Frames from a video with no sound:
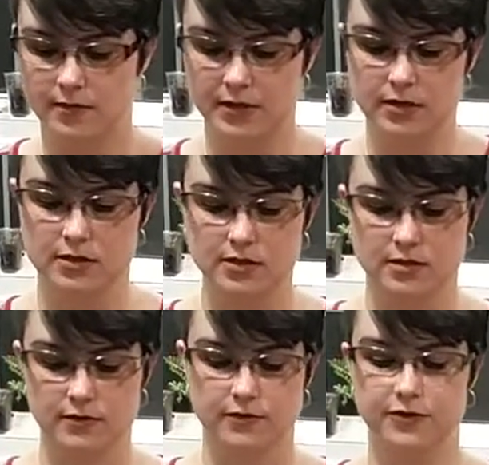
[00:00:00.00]
It
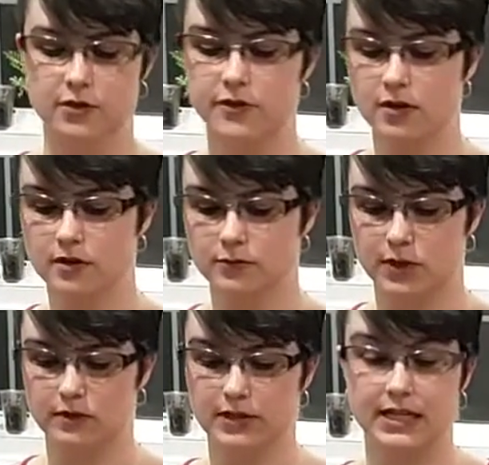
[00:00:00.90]
is full of all,
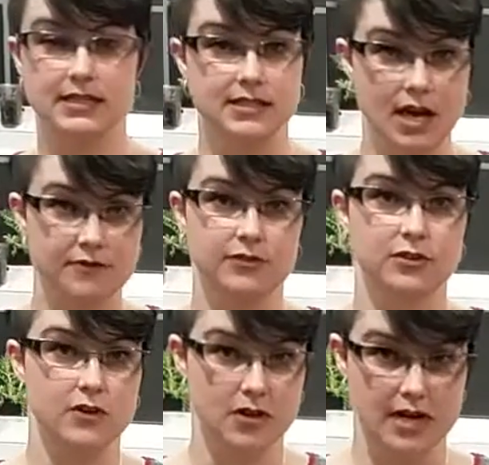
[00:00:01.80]
well, it is not full
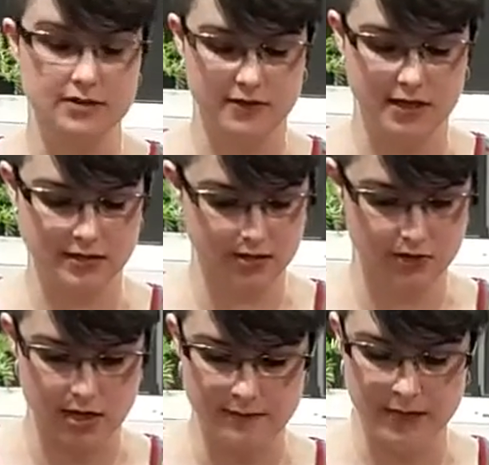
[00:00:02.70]
of all kinds of things. It's
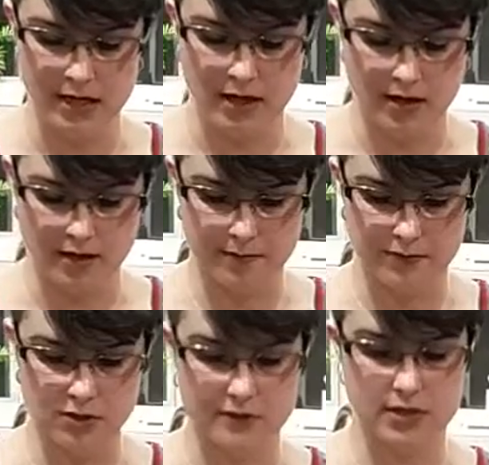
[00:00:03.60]
great. So
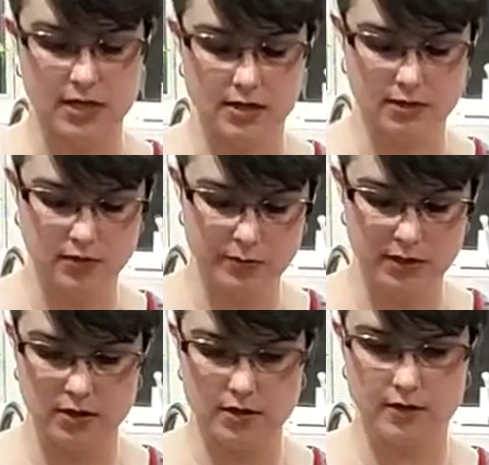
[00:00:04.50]
I've just got a little
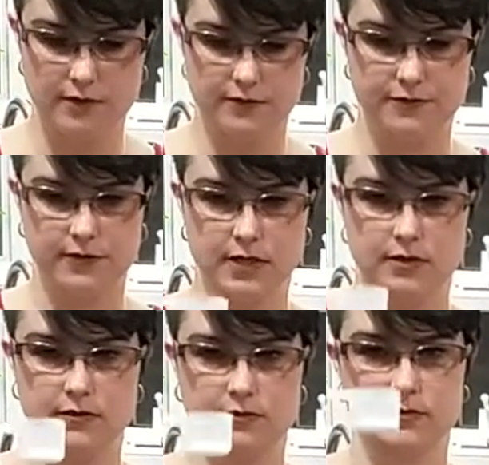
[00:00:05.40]
bit of, I don't
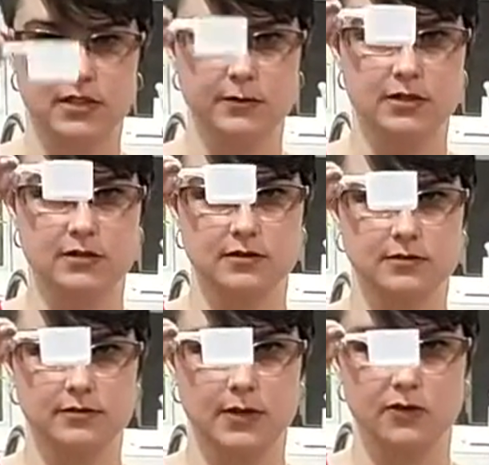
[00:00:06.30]
know, this much,
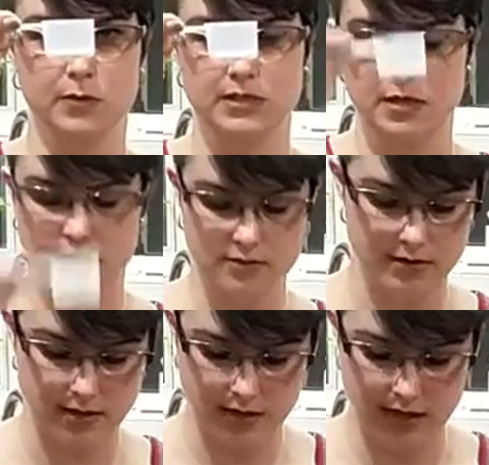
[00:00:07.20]
how much that is,
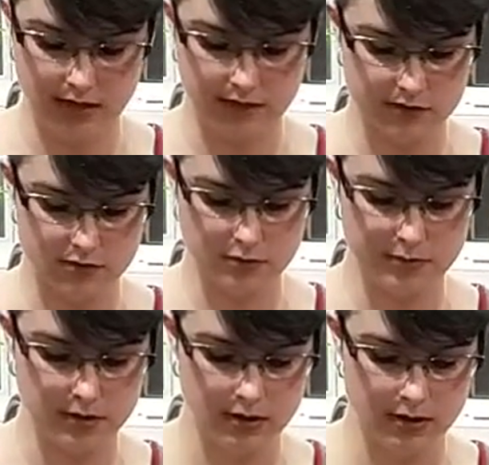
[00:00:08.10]
1/8 of a scoop.
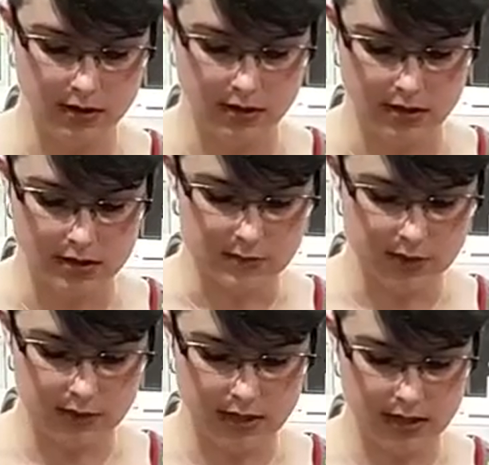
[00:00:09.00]

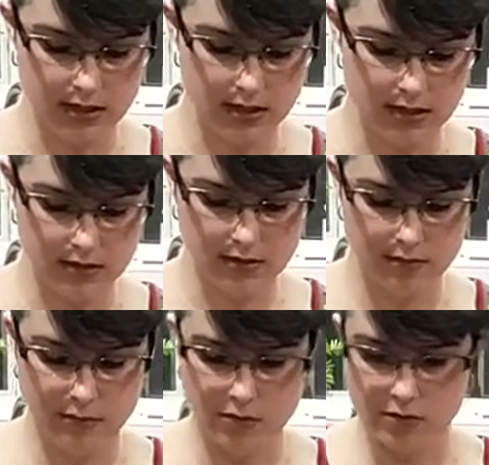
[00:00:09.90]
Sprinkle that in
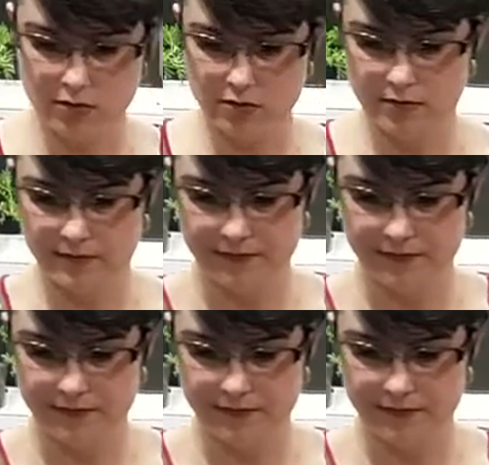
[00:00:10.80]
a bowl.